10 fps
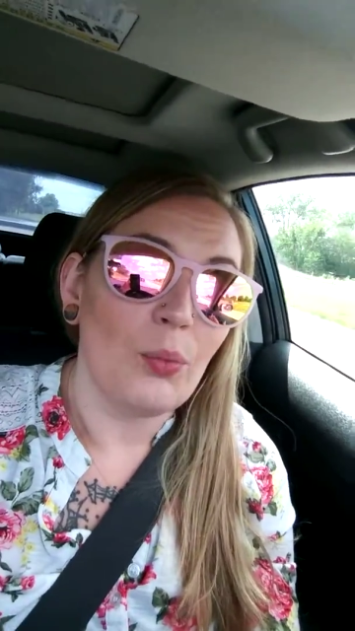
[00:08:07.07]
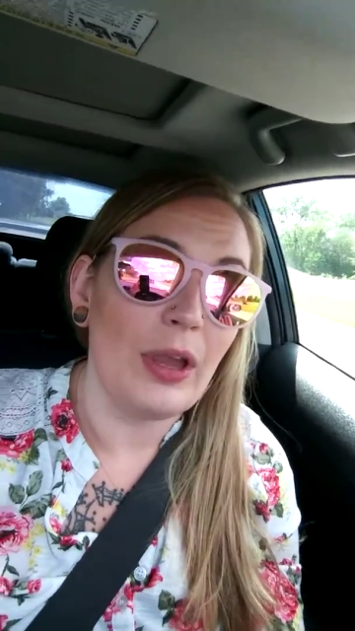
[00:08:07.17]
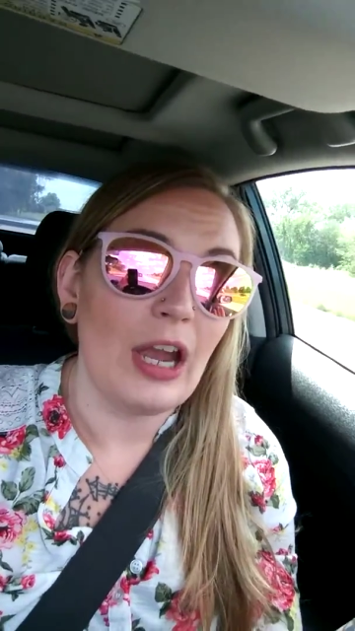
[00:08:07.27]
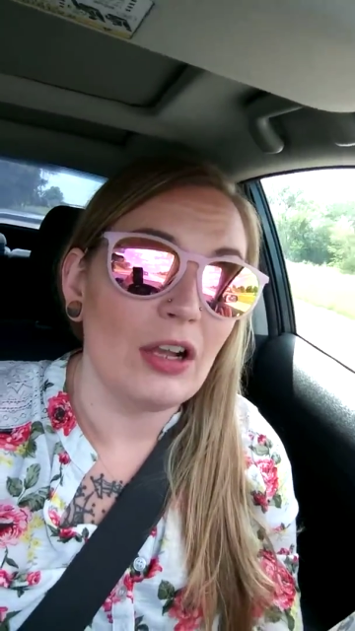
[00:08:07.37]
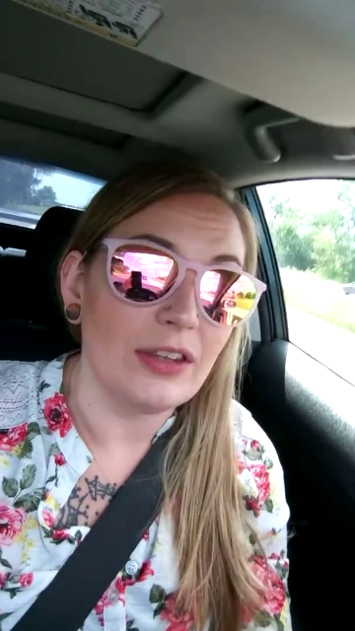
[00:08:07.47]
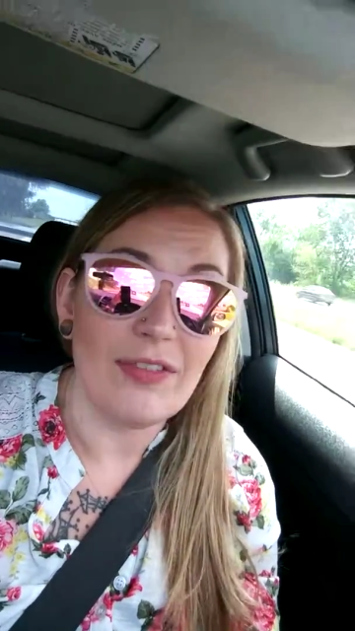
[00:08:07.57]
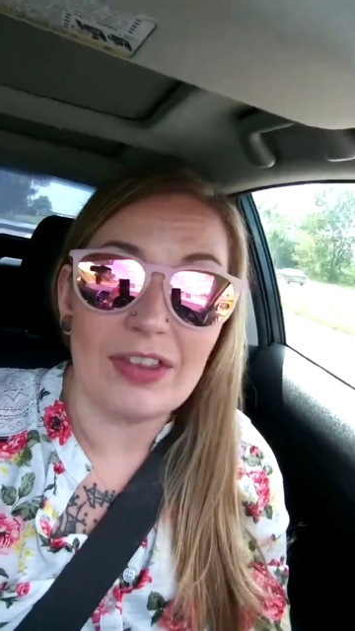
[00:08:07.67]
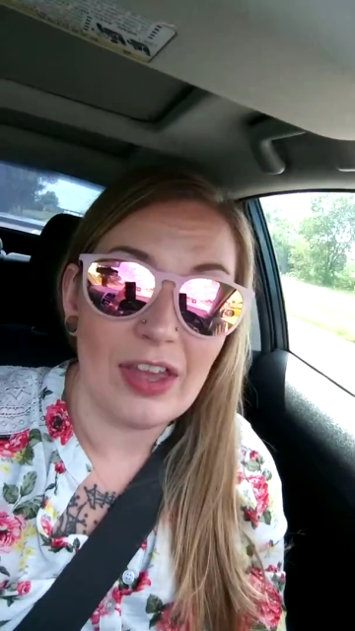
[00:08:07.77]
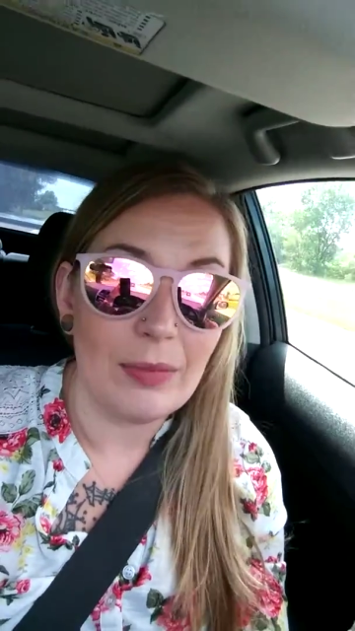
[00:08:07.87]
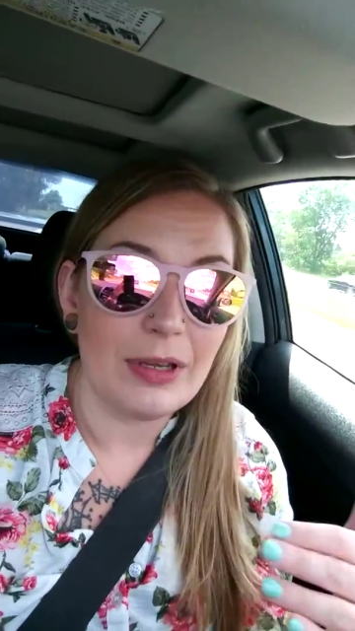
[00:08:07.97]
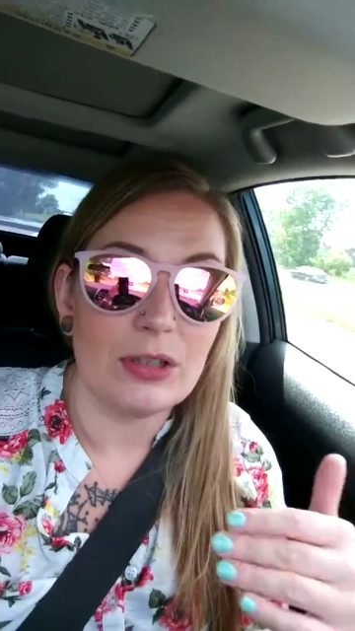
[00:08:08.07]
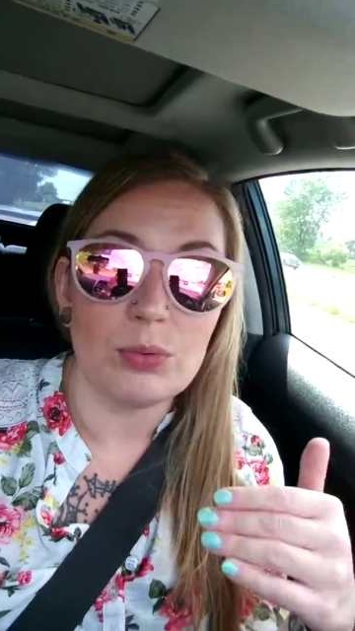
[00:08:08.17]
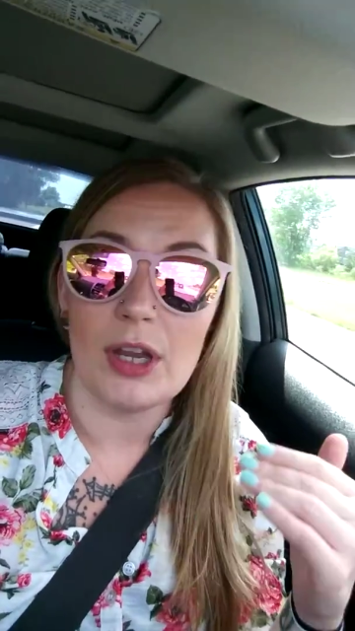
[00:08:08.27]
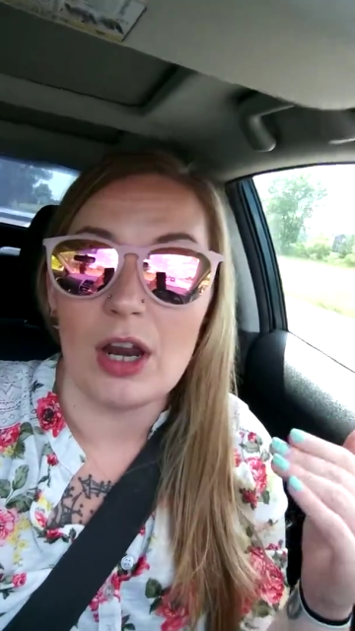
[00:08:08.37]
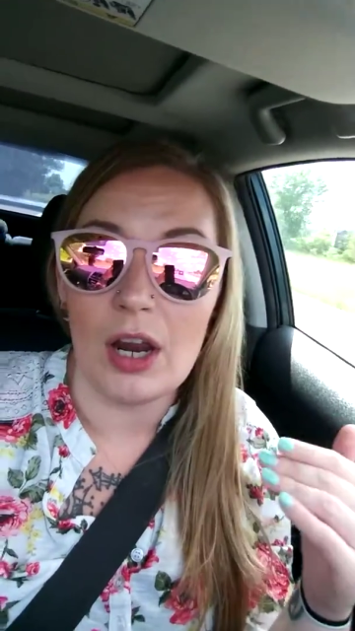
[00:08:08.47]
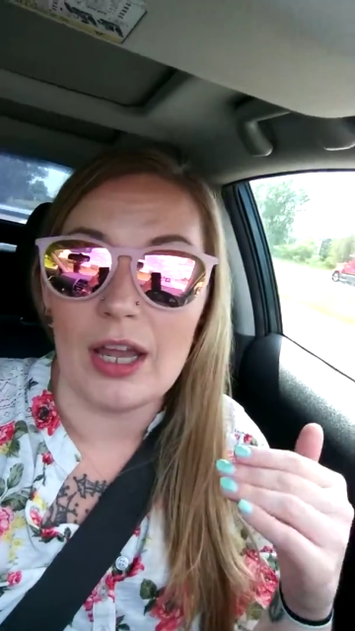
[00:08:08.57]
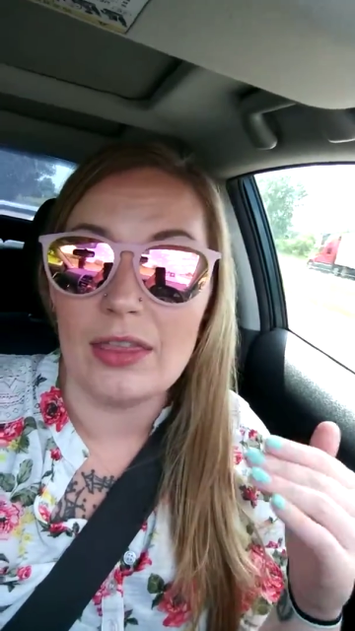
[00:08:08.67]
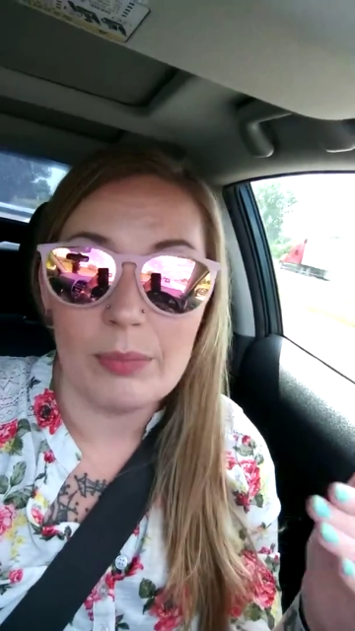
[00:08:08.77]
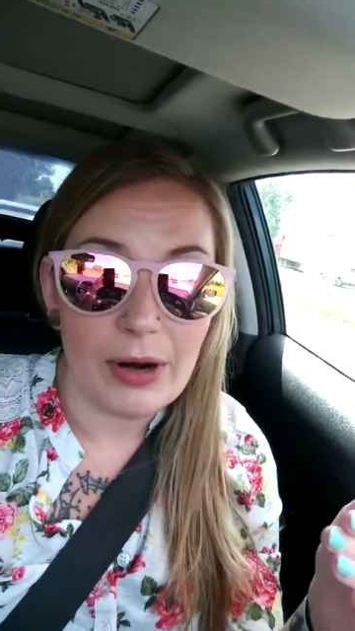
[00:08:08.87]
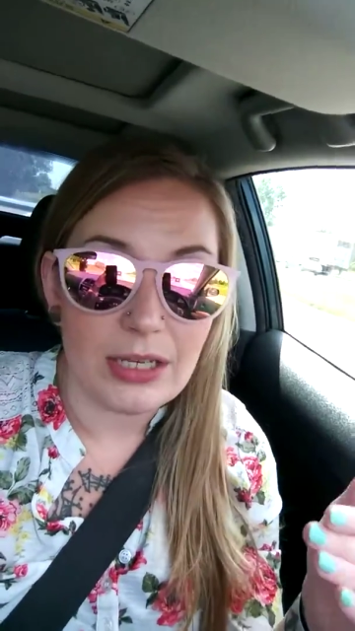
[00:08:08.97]
We are living there because we are in
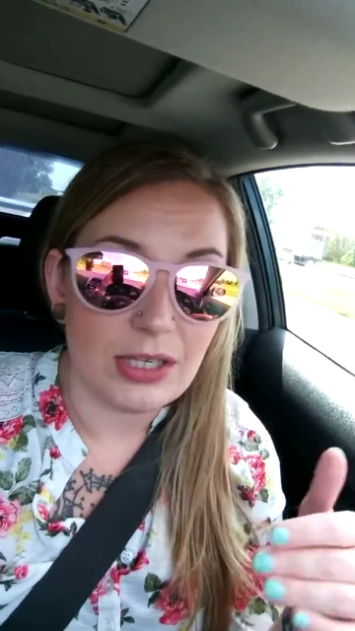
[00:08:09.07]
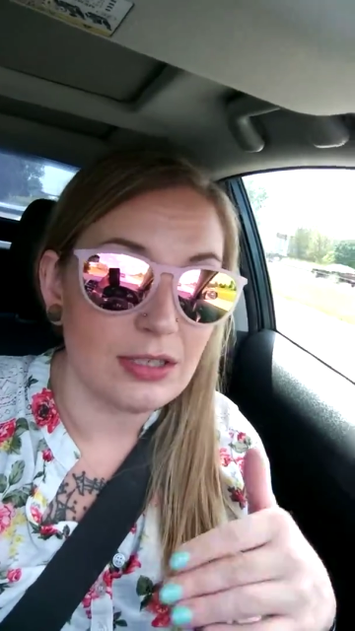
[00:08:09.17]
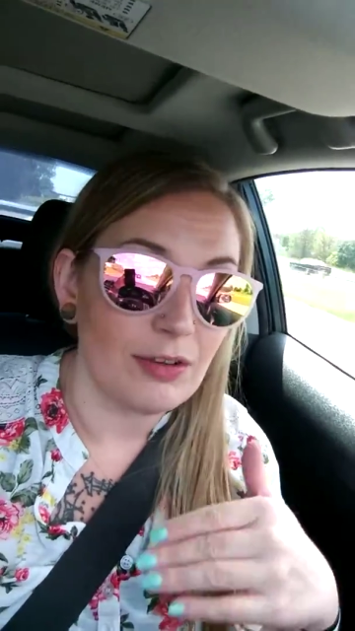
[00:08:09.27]
the process